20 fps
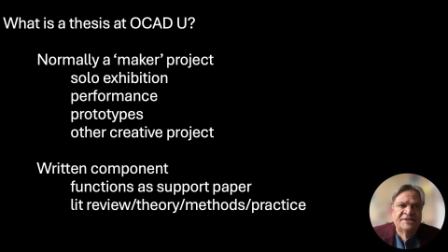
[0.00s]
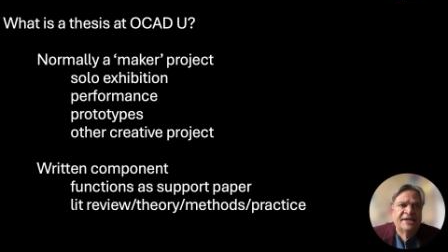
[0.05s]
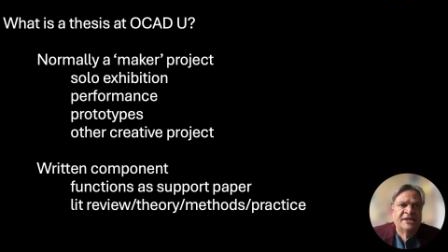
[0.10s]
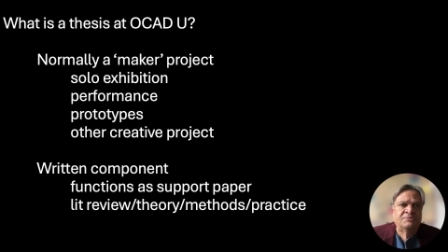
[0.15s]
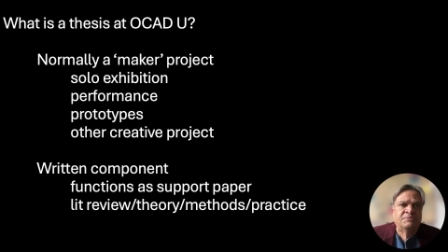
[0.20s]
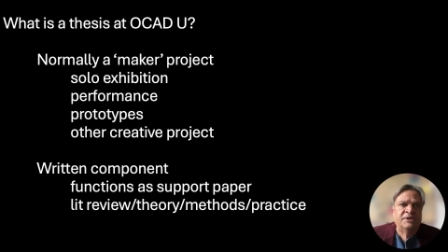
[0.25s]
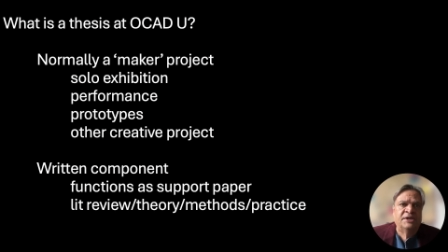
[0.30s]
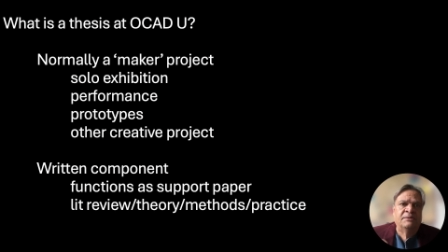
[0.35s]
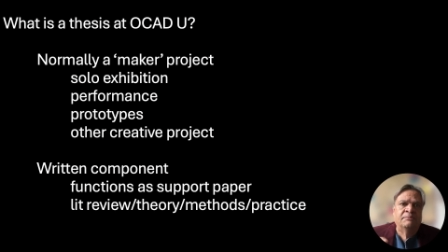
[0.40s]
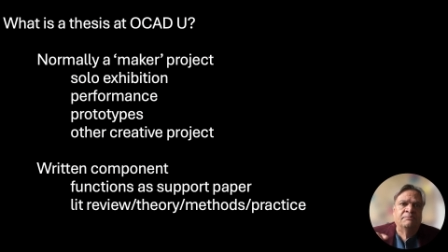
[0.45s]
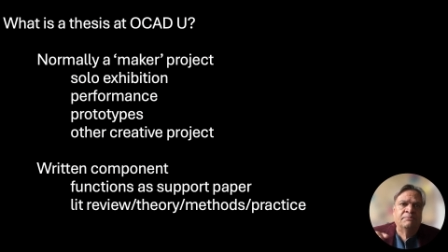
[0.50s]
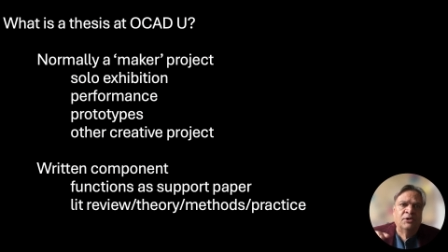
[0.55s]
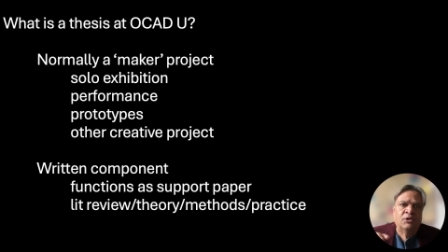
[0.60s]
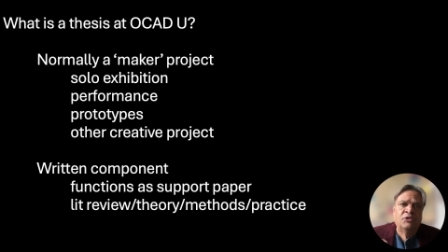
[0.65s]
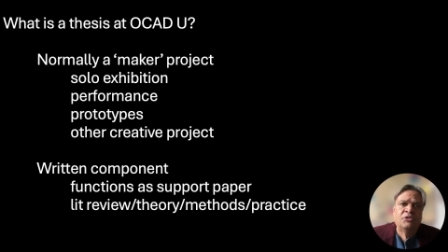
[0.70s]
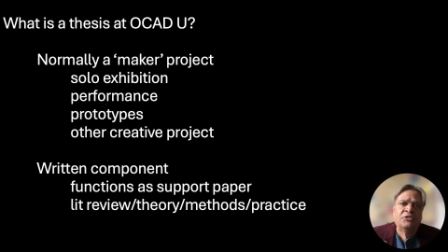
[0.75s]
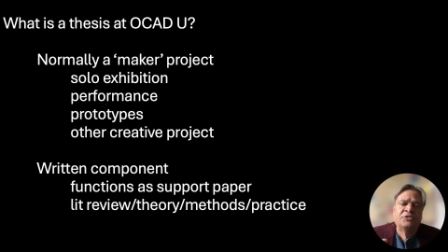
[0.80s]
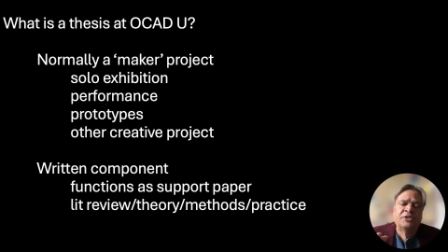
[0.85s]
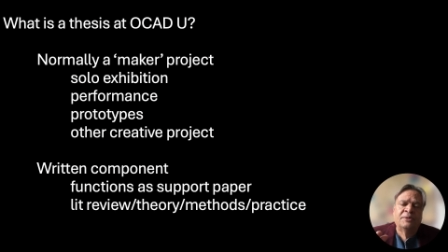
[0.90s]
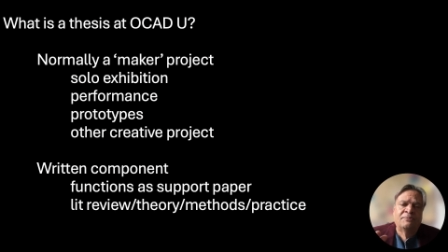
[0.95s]
as being
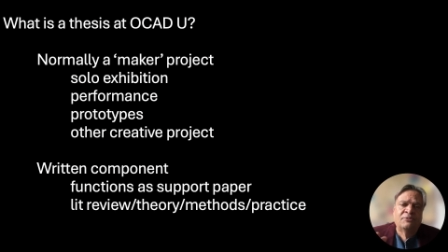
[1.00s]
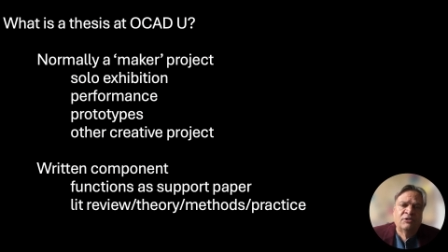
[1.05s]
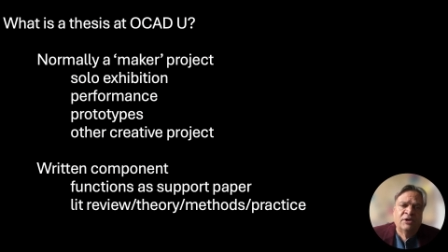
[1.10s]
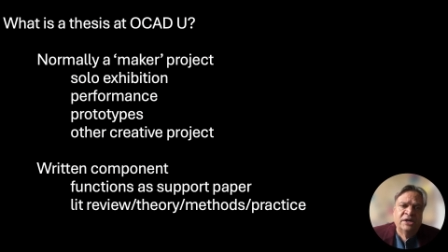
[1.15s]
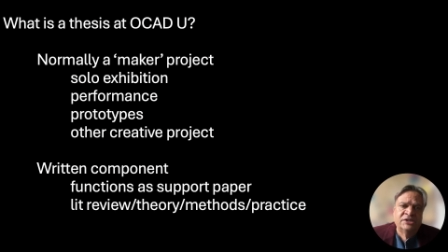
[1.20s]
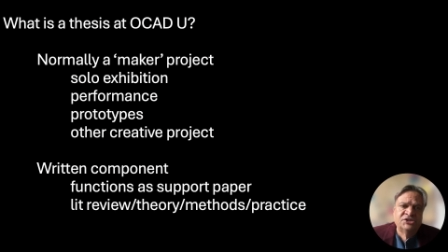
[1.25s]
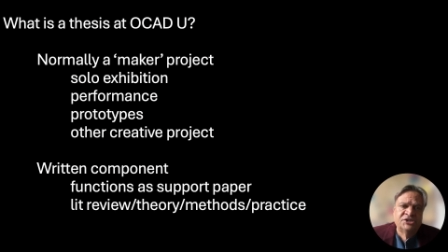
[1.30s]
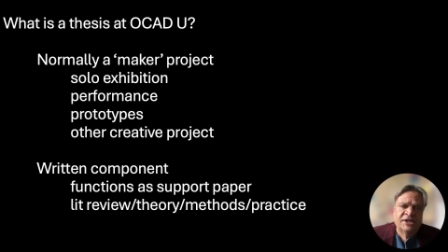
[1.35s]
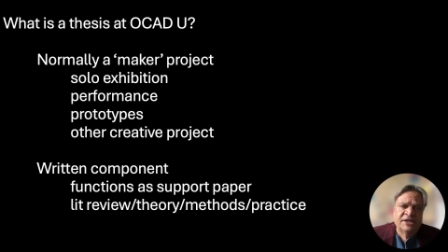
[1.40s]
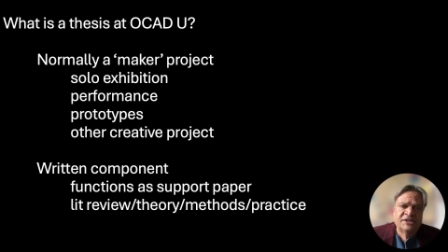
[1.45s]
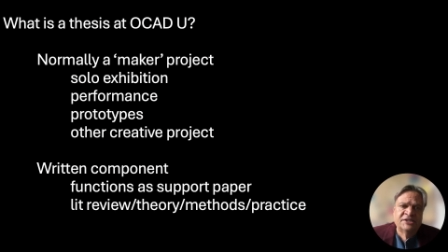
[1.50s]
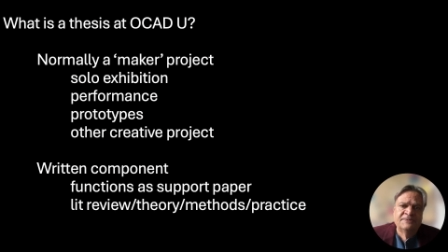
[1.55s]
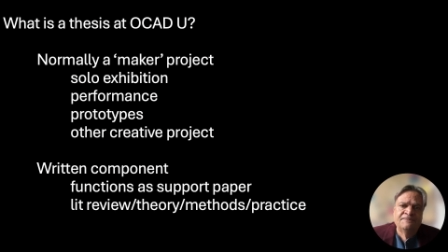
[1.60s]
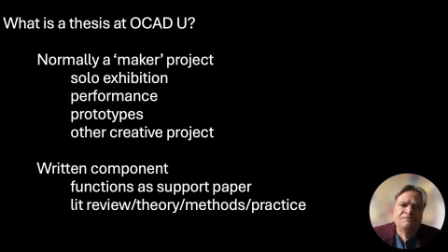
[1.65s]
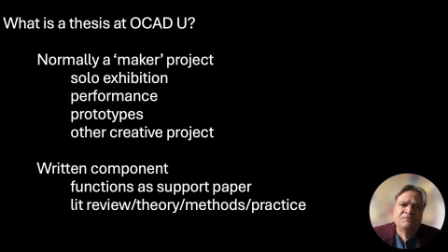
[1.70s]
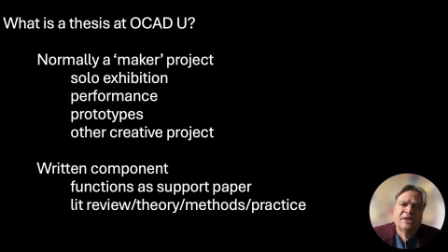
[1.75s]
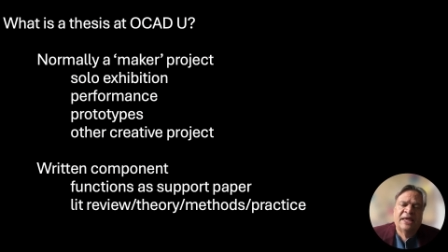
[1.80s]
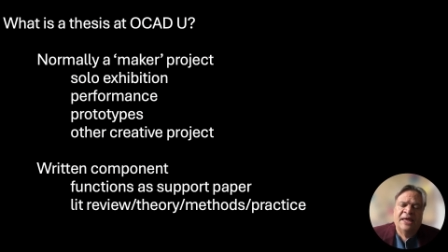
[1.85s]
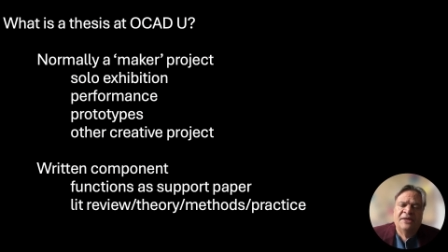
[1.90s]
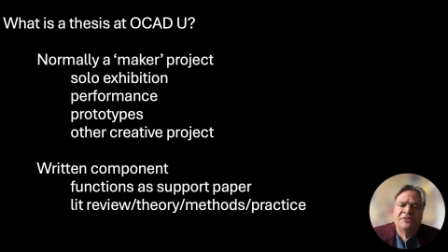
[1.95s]
both the project
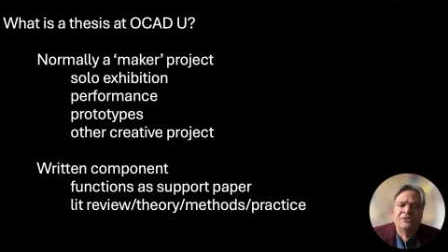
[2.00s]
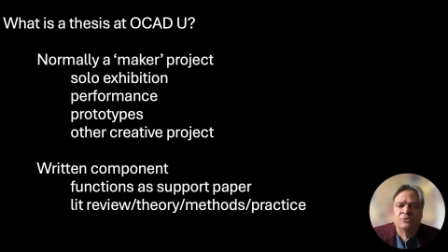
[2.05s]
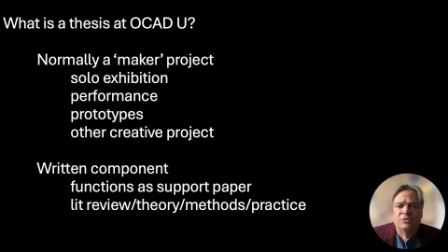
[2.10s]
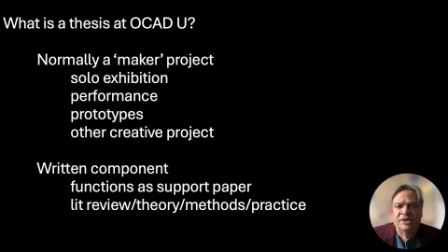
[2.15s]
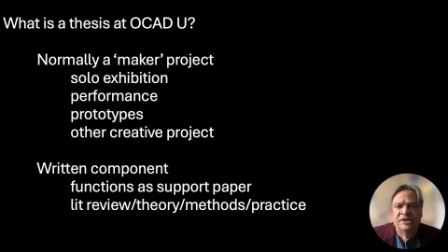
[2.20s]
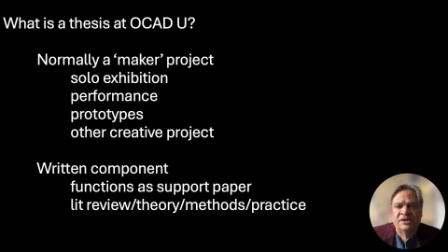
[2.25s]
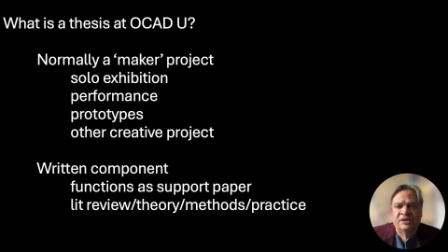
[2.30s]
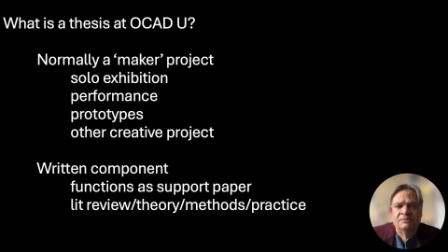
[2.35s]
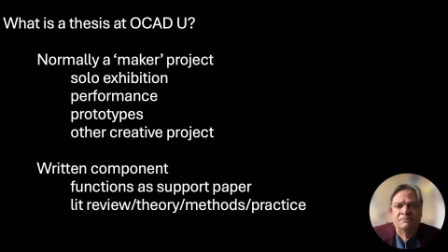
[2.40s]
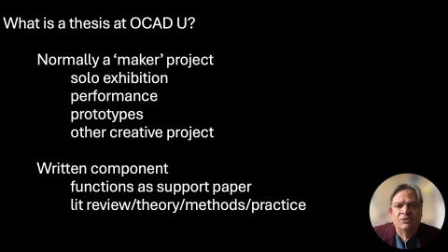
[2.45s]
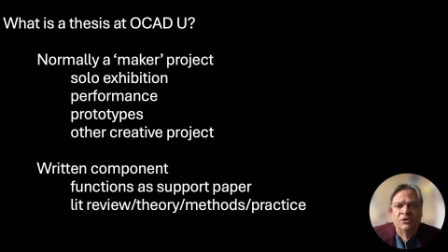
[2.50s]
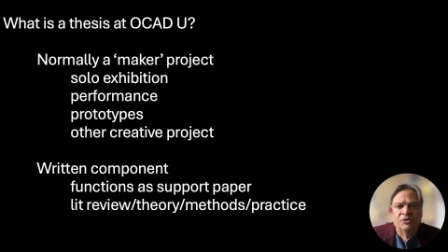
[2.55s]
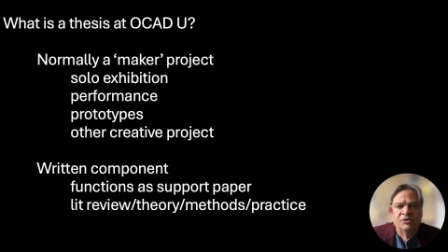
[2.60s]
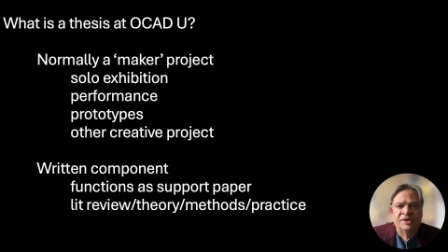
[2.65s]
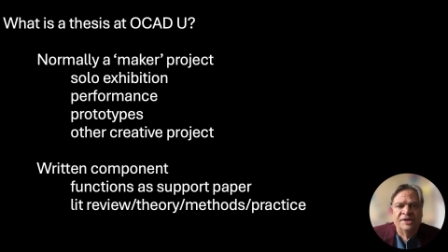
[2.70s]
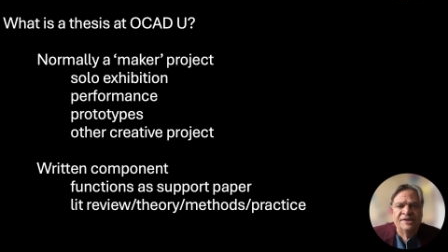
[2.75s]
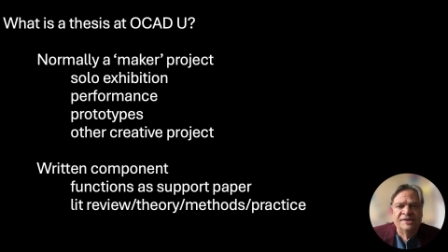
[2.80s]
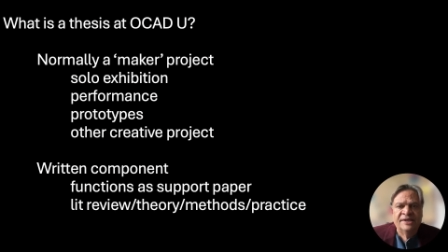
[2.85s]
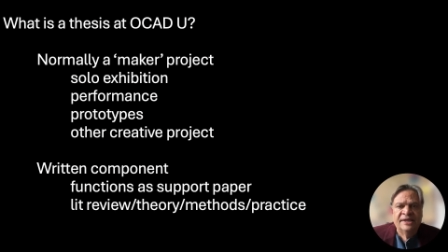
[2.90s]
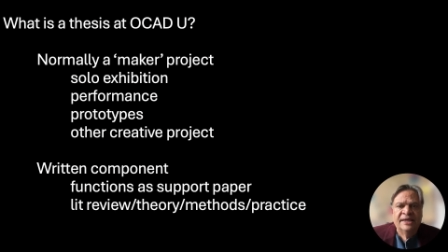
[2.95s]
and the written
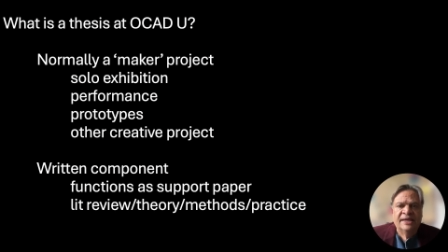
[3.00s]
component.